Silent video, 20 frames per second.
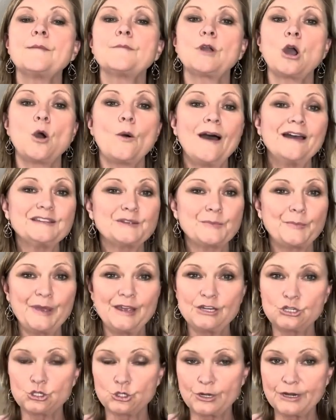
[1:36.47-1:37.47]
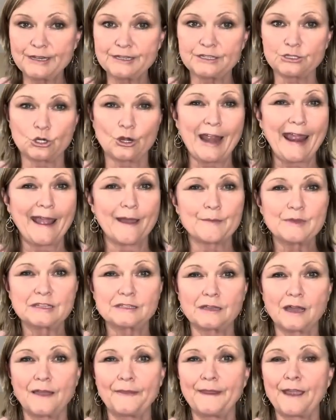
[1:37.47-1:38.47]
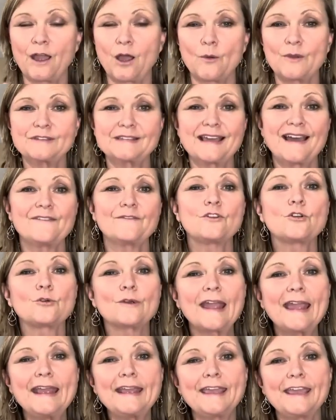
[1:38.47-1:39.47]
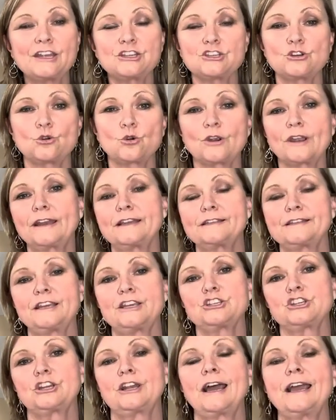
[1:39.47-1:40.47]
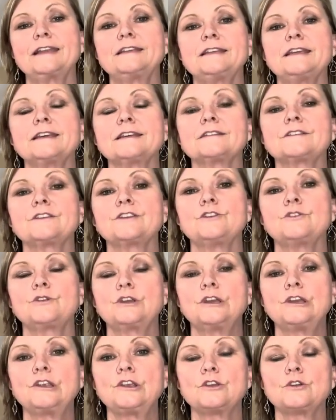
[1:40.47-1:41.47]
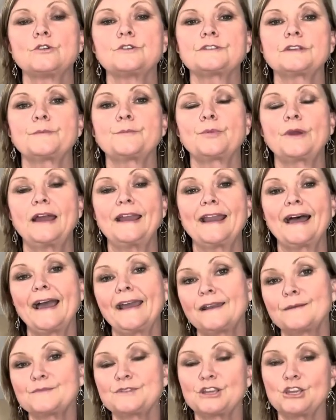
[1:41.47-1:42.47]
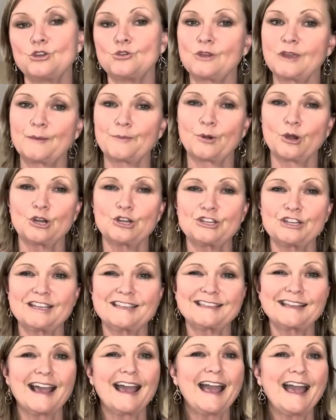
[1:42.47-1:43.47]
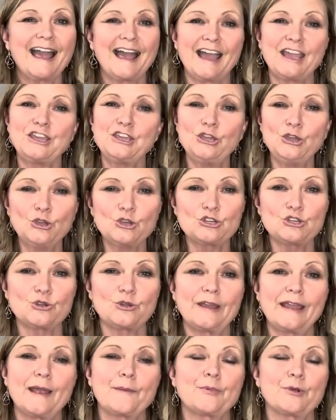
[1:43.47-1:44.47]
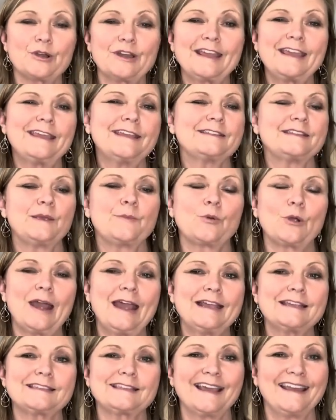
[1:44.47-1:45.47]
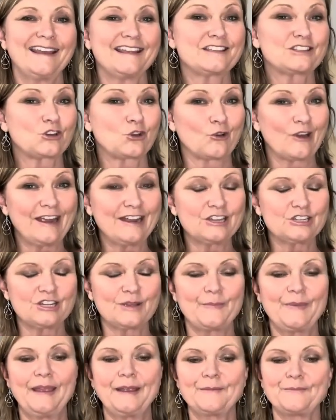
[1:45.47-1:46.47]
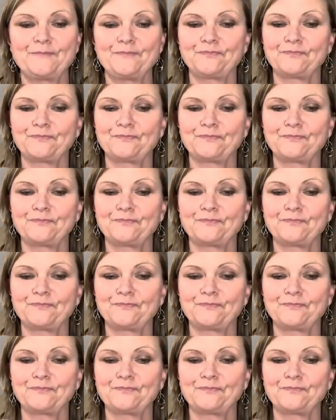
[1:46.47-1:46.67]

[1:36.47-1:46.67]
Go on to Pinterest or Amazon. They always have great kitchen organization ideas that you can use and items that you can purchase at usually a pretty easy price, and it's great shipping.